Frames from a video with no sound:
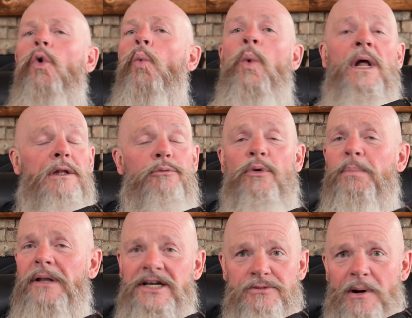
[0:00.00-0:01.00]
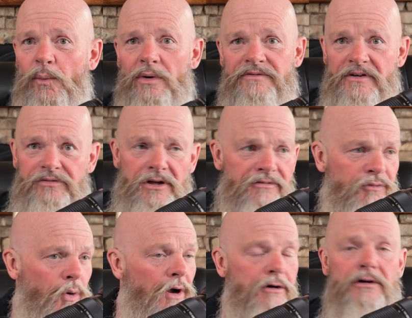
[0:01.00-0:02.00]
Will it replace my
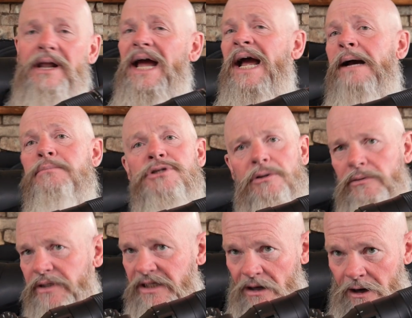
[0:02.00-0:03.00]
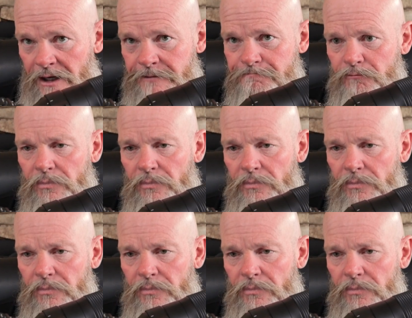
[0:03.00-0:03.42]
150-400? Absolutely not.